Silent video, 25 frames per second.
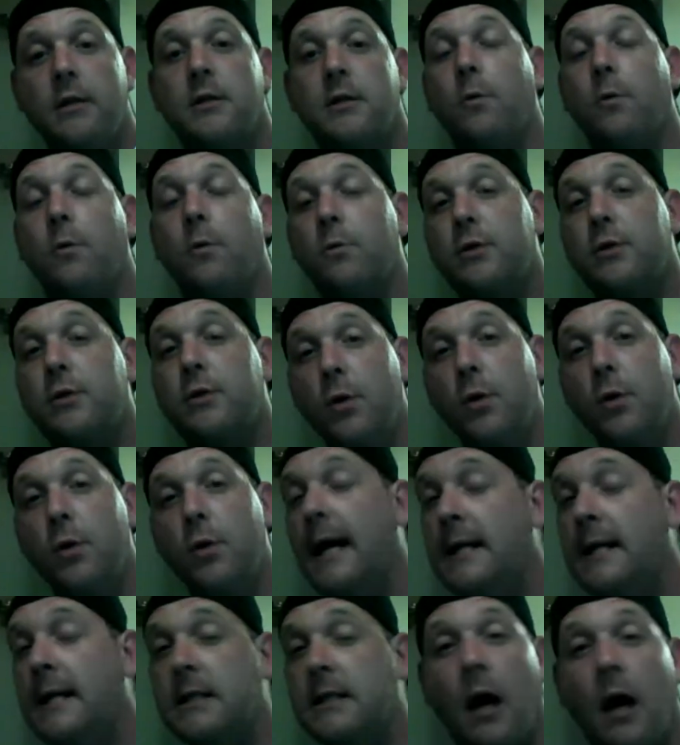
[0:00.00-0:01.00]
So
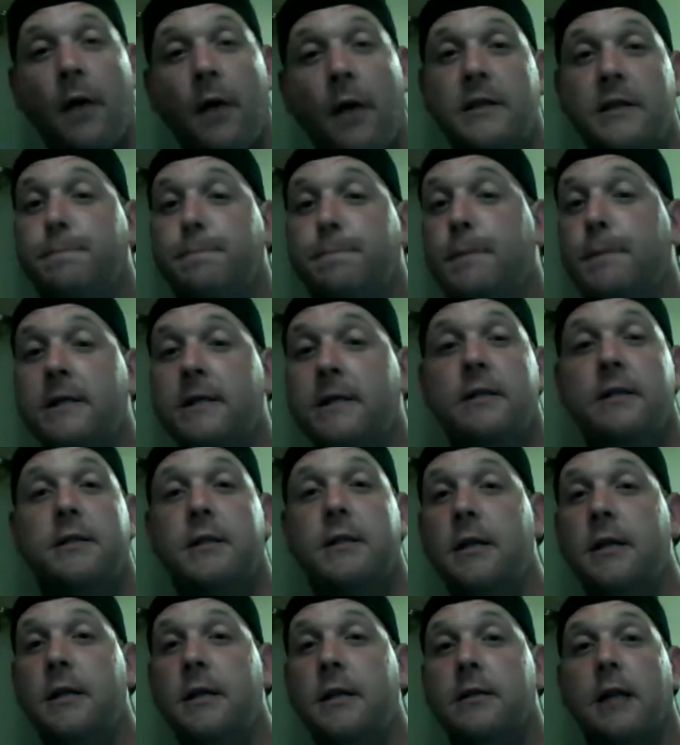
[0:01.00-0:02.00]
that's all this
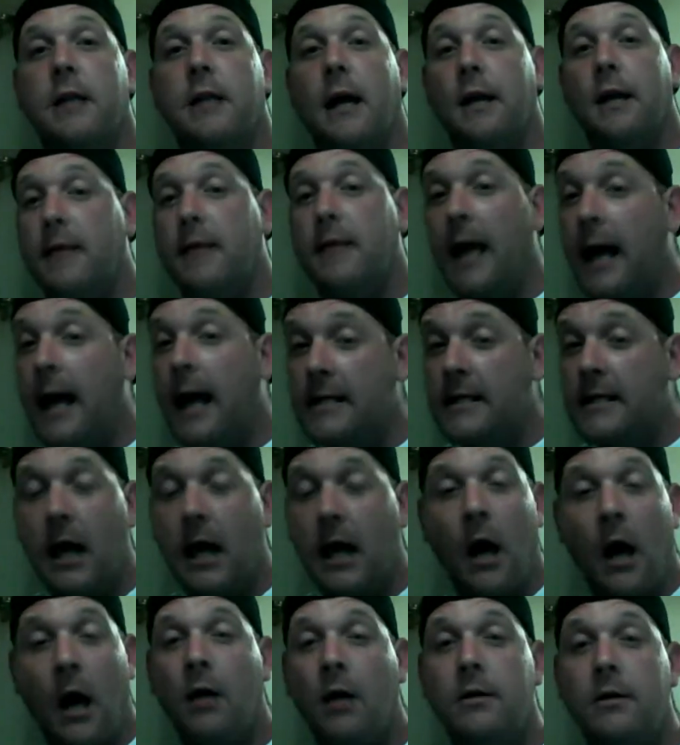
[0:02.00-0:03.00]
business is. Like,
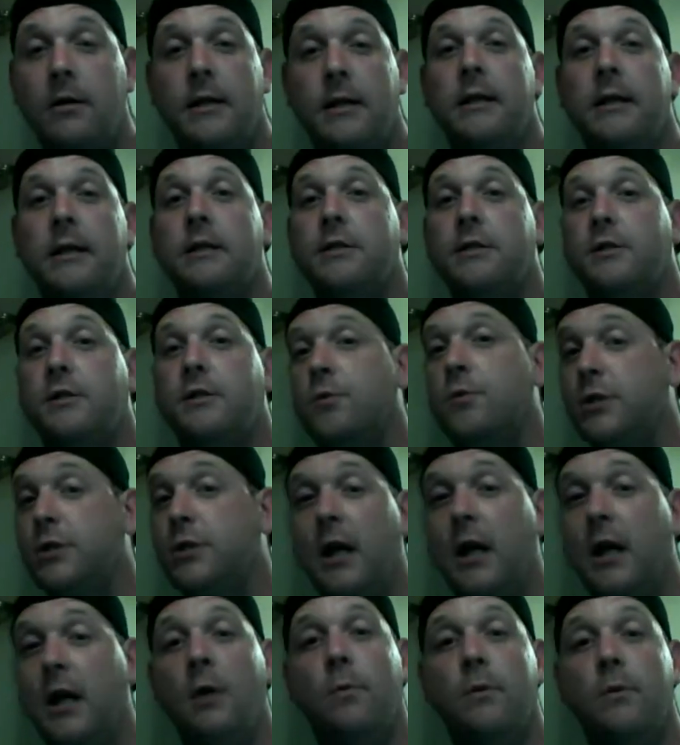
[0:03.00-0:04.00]
that's all it is.
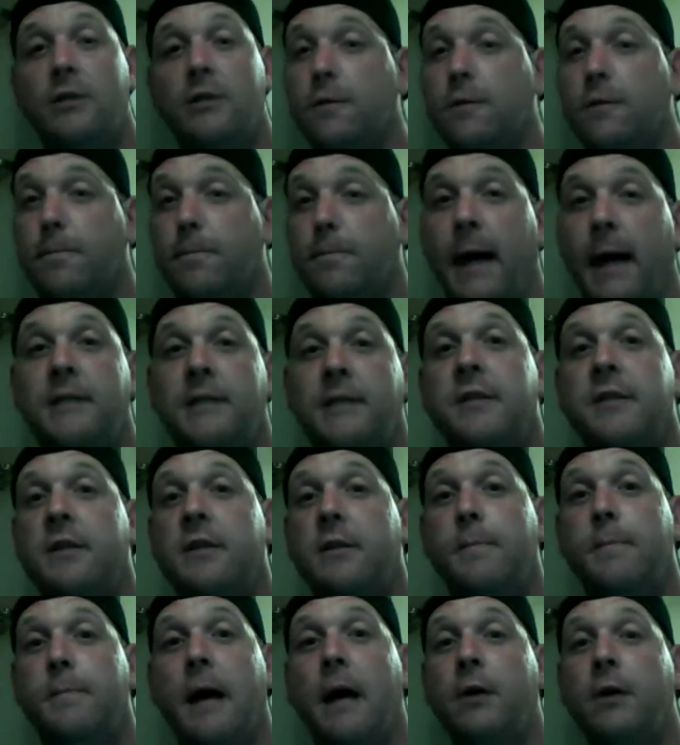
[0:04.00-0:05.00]
You share what you're
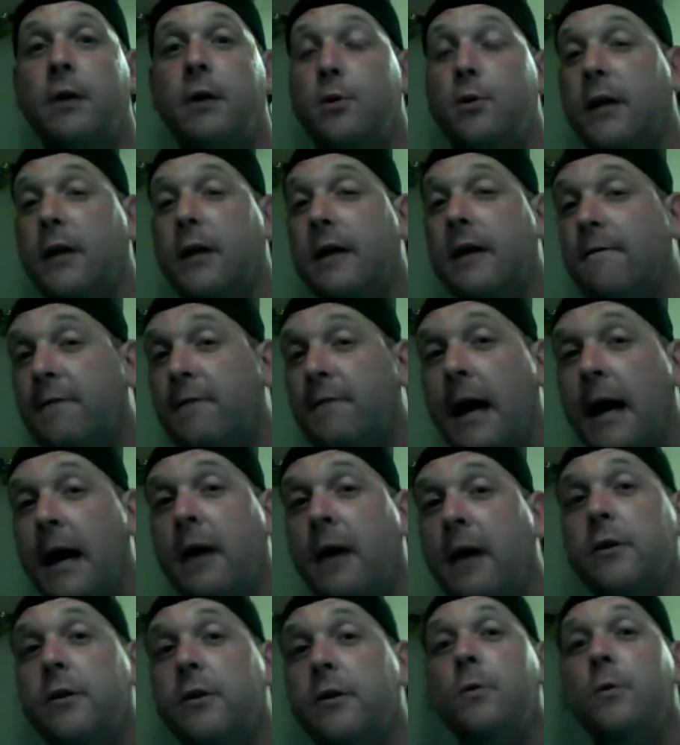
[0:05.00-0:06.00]
passionate about, you give
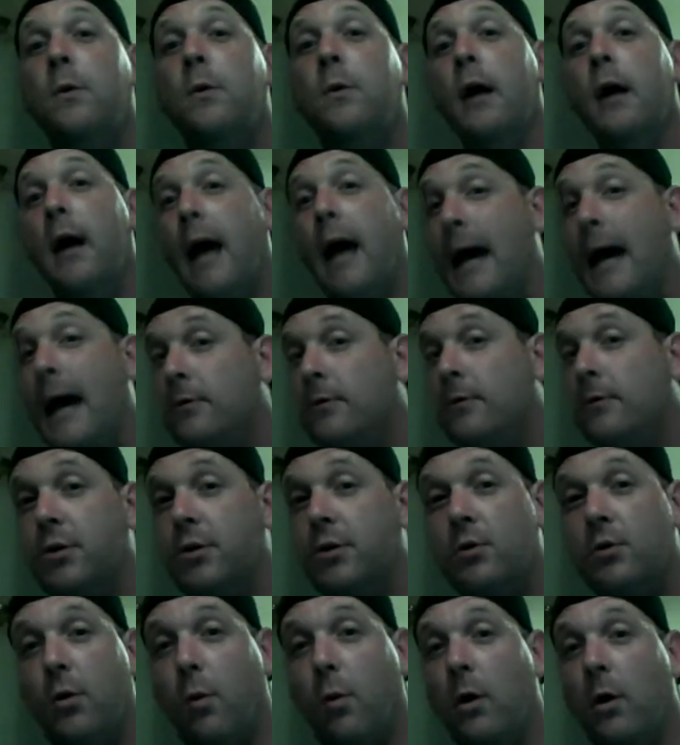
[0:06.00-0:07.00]
value
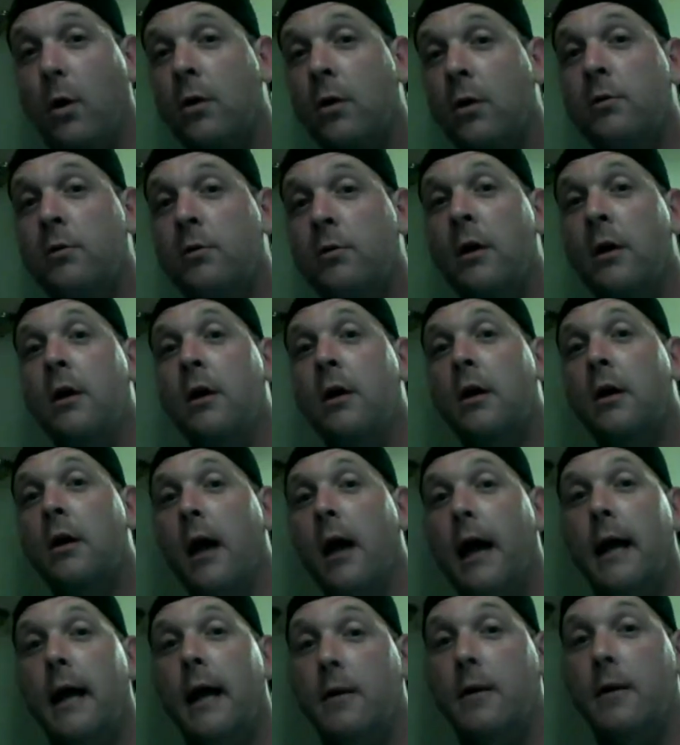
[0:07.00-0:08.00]
out into the world,
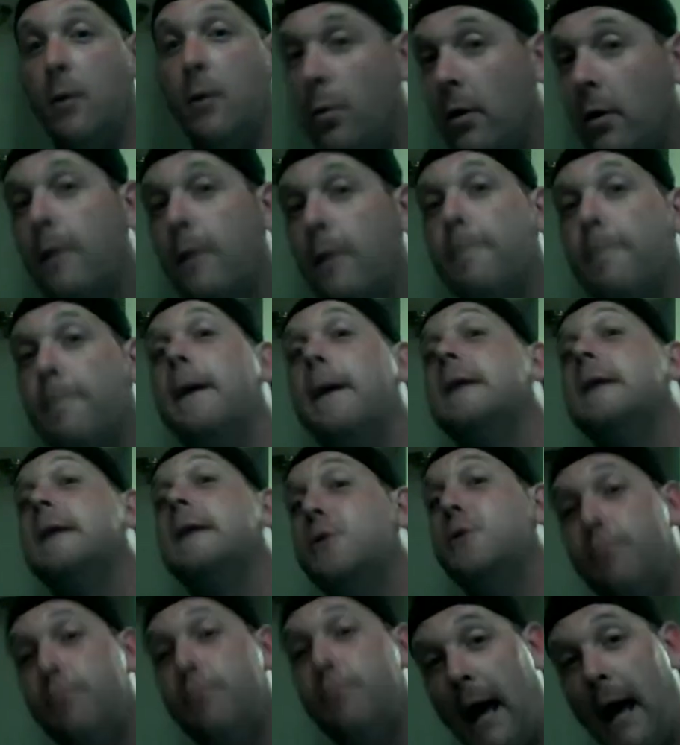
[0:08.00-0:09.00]
and the world
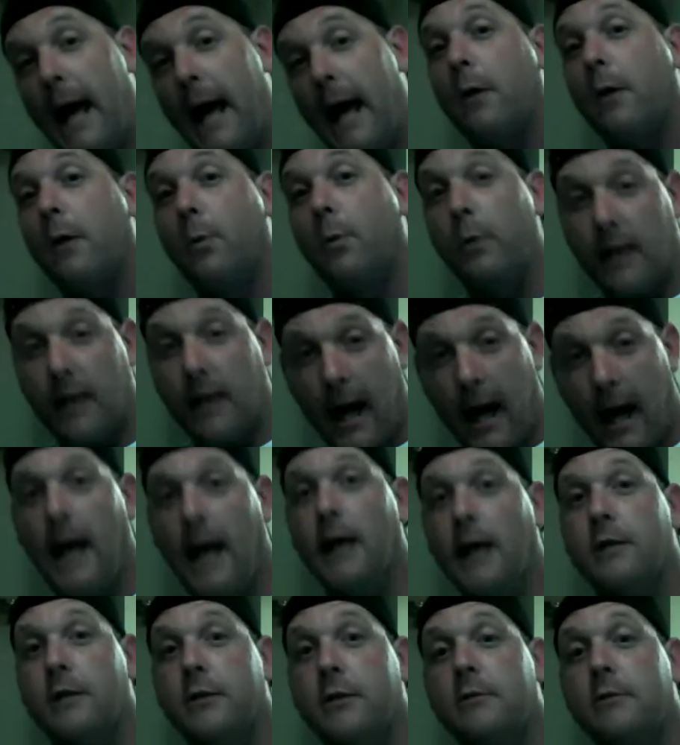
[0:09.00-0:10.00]
pays you back with
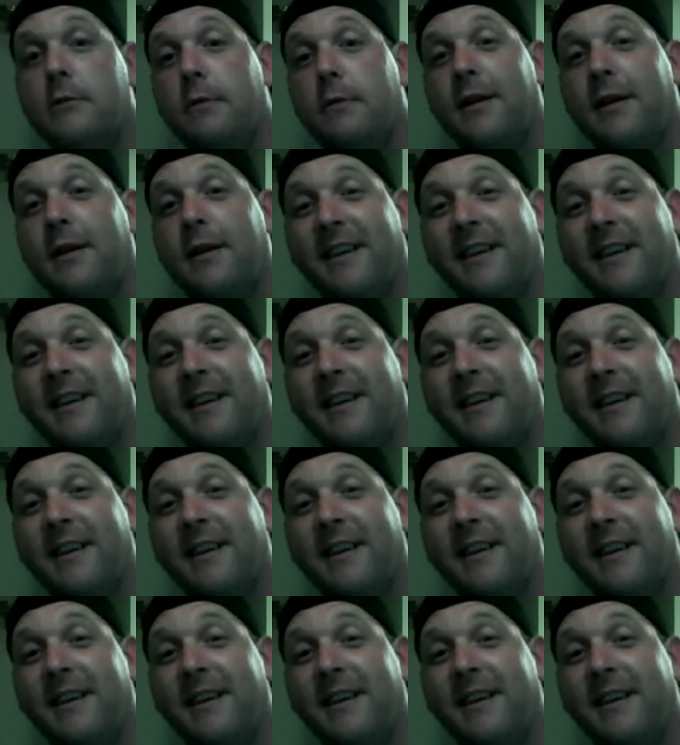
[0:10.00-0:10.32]
cash.